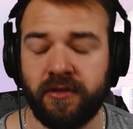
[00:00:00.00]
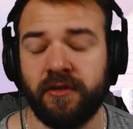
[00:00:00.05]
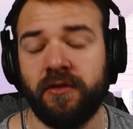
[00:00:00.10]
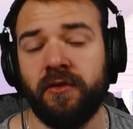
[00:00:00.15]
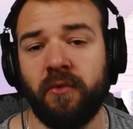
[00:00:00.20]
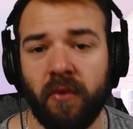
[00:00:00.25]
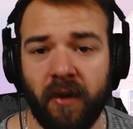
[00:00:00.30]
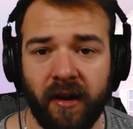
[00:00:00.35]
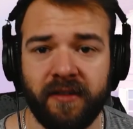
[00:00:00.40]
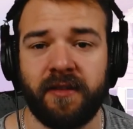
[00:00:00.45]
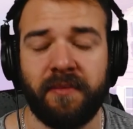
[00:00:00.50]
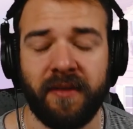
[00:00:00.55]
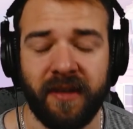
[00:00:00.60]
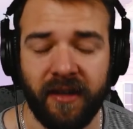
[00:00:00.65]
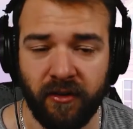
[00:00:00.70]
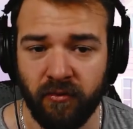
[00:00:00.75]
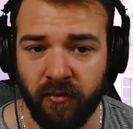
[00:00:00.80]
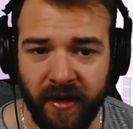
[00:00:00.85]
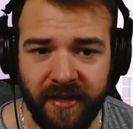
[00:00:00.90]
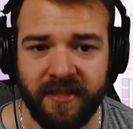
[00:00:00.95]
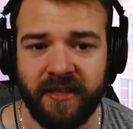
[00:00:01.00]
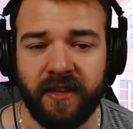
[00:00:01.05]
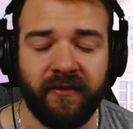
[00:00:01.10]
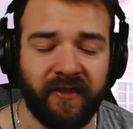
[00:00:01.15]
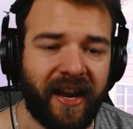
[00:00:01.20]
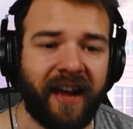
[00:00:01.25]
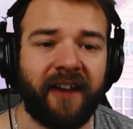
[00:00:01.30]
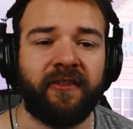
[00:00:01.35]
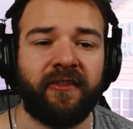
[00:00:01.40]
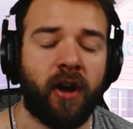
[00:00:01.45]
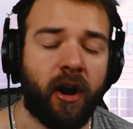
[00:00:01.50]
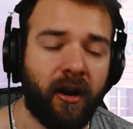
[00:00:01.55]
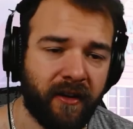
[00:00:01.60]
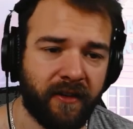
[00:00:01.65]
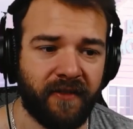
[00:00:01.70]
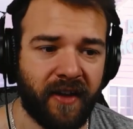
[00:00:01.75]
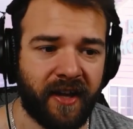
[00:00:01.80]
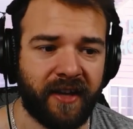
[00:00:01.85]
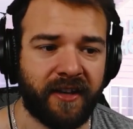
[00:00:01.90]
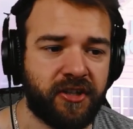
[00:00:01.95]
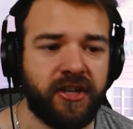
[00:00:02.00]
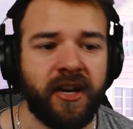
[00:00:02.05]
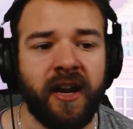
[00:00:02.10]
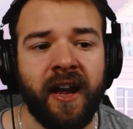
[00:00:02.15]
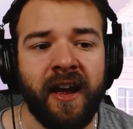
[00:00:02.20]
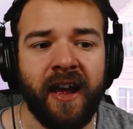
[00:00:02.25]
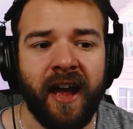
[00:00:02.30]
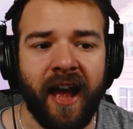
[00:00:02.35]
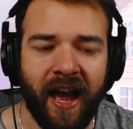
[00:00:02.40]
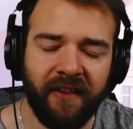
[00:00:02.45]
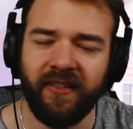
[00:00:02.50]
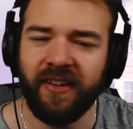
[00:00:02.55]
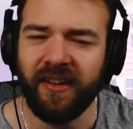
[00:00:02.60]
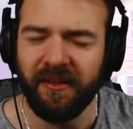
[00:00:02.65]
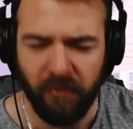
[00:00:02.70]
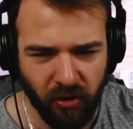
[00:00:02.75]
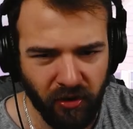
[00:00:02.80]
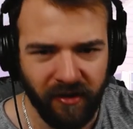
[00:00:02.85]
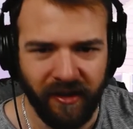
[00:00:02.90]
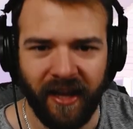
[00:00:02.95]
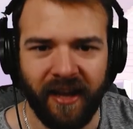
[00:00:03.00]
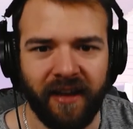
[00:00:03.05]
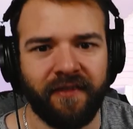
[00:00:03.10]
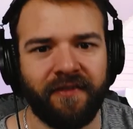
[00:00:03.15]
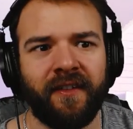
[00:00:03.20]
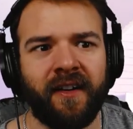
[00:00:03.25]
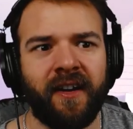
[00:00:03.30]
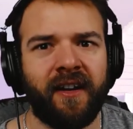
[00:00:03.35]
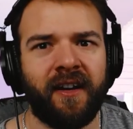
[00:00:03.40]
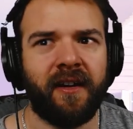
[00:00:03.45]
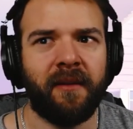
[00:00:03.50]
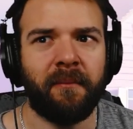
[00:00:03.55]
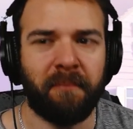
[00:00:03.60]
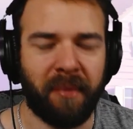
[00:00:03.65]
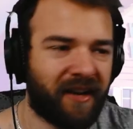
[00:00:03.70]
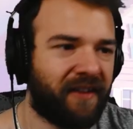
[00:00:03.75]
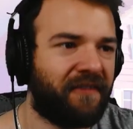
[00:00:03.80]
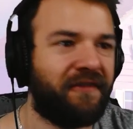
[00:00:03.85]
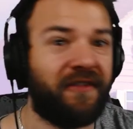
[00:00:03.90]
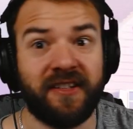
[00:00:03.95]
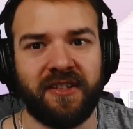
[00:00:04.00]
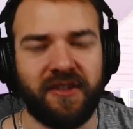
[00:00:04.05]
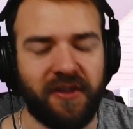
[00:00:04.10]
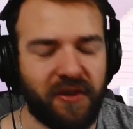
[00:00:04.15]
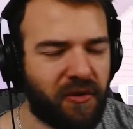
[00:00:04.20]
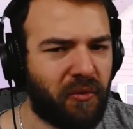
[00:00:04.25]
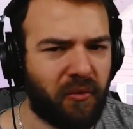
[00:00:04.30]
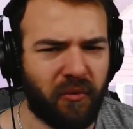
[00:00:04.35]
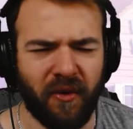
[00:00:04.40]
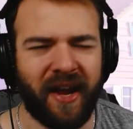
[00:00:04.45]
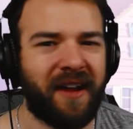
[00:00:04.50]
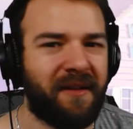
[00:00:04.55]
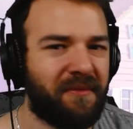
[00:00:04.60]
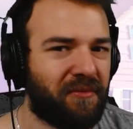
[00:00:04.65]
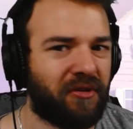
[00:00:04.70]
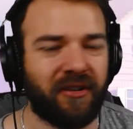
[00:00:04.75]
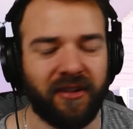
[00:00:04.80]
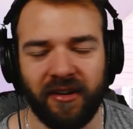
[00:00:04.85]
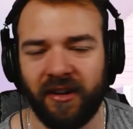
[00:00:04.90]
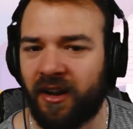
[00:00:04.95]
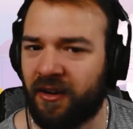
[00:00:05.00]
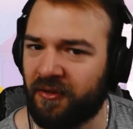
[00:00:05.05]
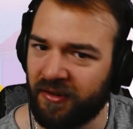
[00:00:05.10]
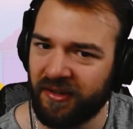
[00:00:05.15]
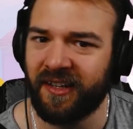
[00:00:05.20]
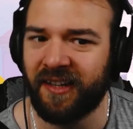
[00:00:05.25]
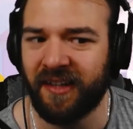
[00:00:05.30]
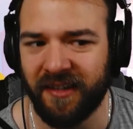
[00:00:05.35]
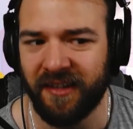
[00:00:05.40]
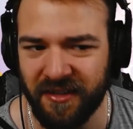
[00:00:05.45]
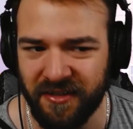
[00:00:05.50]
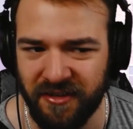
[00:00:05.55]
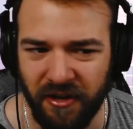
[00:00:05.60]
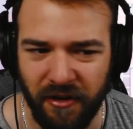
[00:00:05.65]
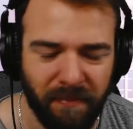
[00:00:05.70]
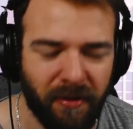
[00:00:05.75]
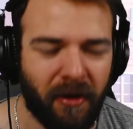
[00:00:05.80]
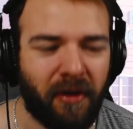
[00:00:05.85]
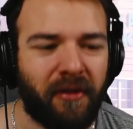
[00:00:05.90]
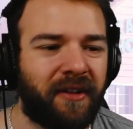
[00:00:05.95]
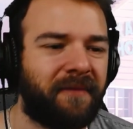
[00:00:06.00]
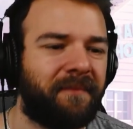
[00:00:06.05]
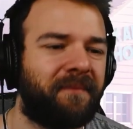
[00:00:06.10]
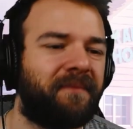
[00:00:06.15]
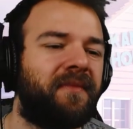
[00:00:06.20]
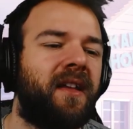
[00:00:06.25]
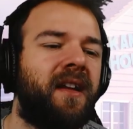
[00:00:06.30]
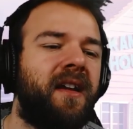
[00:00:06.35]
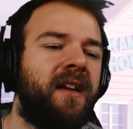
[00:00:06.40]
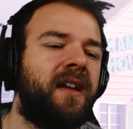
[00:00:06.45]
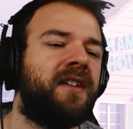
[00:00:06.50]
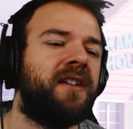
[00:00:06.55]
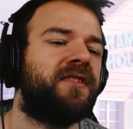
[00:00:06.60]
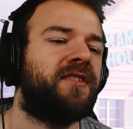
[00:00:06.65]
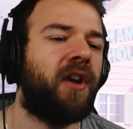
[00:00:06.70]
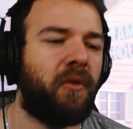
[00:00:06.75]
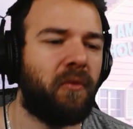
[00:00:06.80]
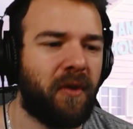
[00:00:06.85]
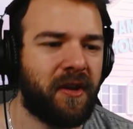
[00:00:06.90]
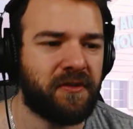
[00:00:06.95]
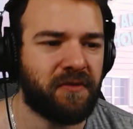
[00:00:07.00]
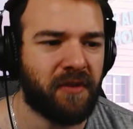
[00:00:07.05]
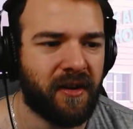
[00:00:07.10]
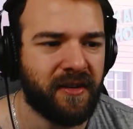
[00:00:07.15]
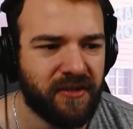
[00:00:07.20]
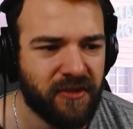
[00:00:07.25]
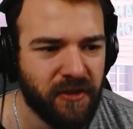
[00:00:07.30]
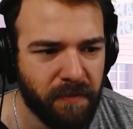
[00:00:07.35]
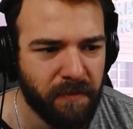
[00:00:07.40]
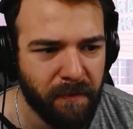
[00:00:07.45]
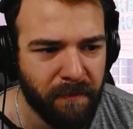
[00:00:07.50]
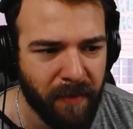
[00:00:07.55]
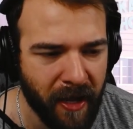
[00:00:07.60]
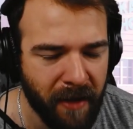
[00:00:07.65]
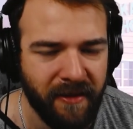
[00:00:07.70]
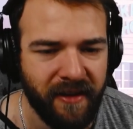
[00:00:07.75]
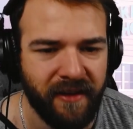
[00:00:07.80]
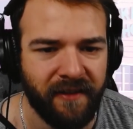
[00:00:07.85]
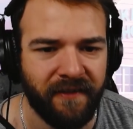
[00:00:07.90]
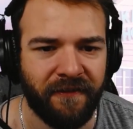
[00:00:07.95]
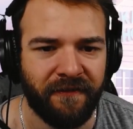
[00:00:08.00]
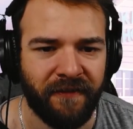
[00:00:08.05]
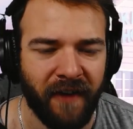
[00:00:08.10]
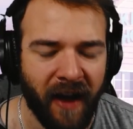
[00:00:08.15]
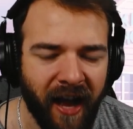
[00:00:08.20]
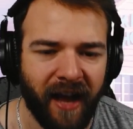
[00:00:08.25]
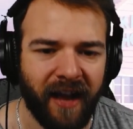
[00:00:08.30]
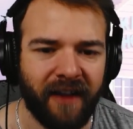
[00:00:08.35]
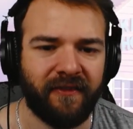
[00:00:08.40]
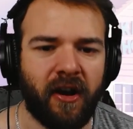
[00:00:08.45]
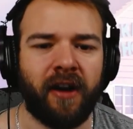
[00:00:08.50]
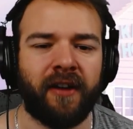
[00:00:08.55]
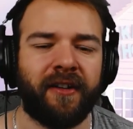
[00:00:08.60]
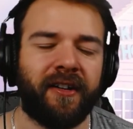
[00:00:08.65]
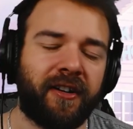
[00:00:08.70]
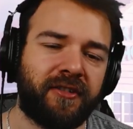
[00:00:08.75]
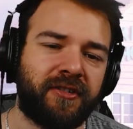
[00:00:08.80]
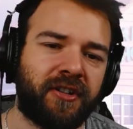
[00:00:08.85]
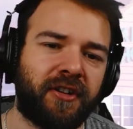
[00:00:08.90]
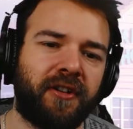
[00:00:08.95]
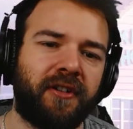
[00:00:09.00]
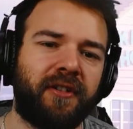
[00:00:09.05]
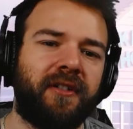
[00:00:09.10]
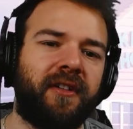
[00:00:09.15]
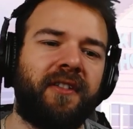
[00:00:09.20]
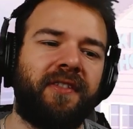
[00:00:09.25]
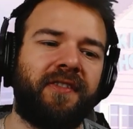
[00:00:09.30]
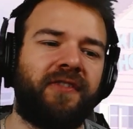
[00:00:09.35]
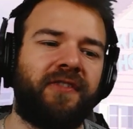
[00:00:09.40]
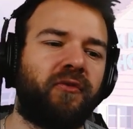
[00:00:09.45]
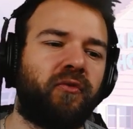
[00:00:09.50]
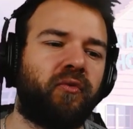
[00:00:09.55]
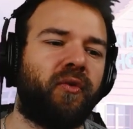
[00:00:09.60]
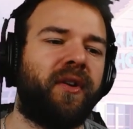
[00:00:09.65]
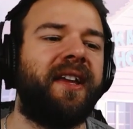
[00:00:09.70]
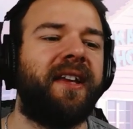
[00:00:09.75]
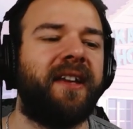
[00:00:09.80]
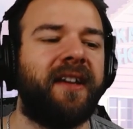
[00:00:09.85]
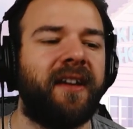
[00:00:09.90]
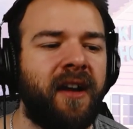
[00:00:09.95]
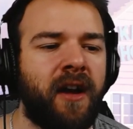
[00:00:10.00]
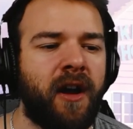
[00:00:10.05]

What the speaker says: do want to be aggressive and have card advantage, having more life benefits you way more in the long run than it does your opponent. So once we're on Super Baby 5 on our turn 3,